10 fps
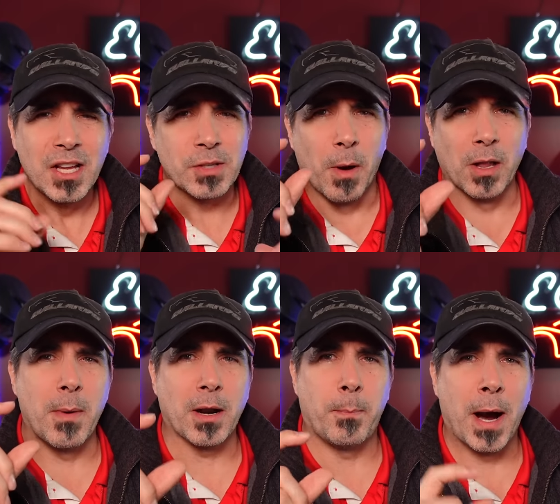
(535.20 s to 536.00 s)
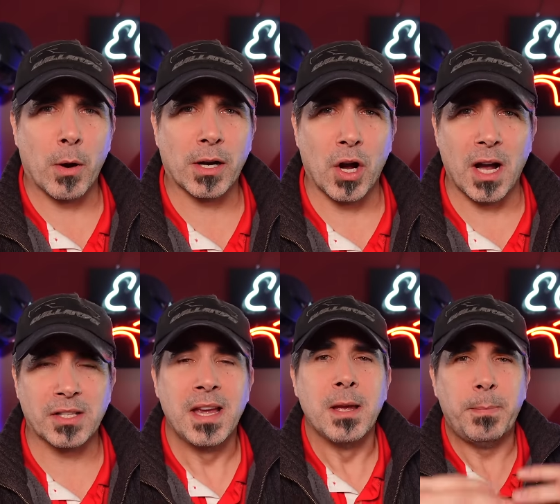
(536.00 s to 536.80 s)
Small amount of power
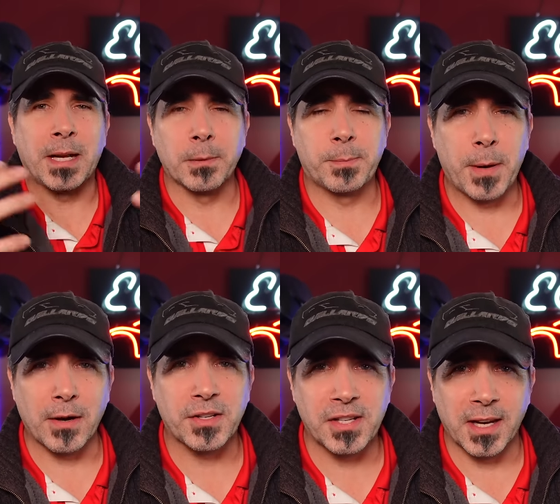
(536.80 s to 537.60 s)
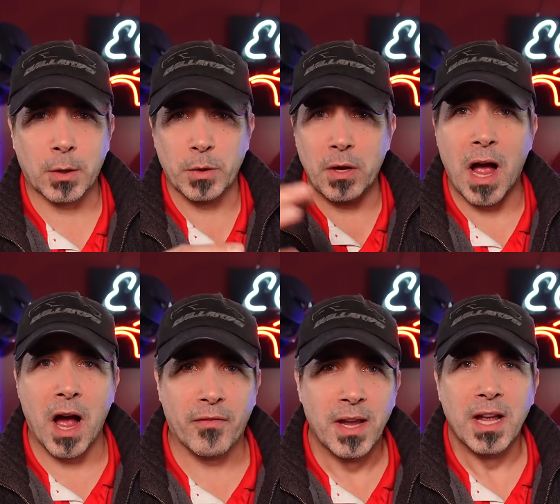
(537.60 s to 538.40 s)
cost becomes parasitic when you
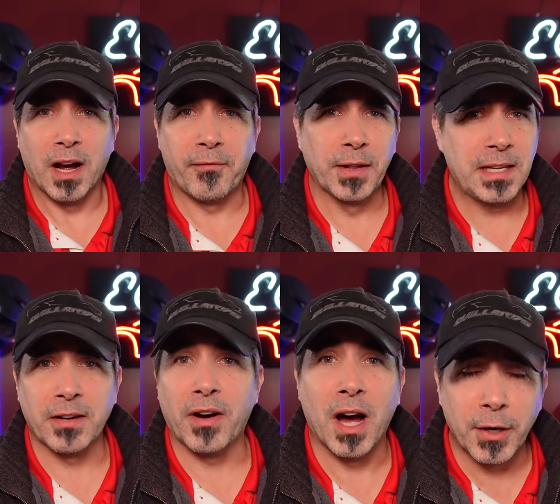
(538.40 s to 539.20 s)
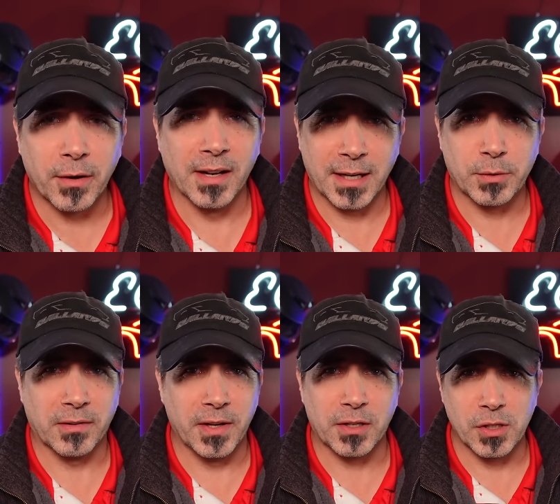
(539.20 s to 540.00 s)
have a fleet of 100
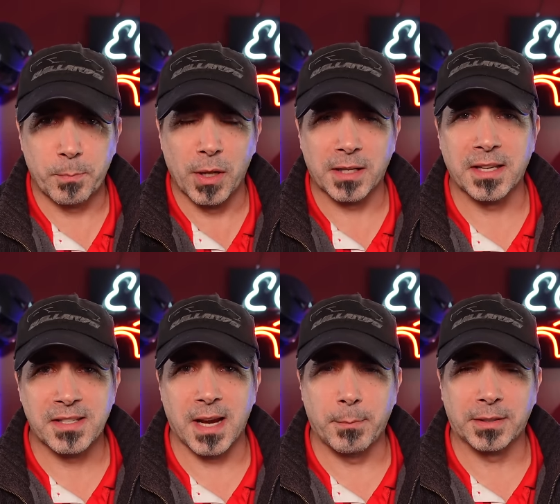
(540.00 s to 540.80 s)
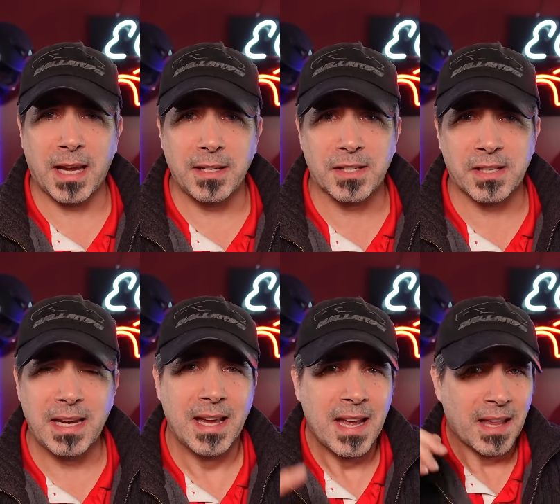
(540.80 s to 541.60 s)
electric vehicles plugged in
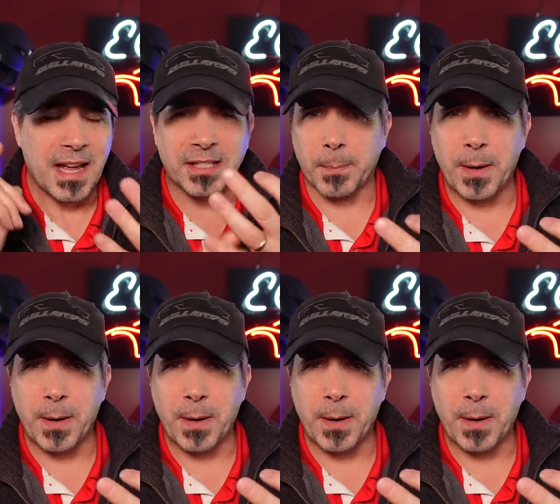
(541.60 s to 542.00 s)
simultaneously. That's a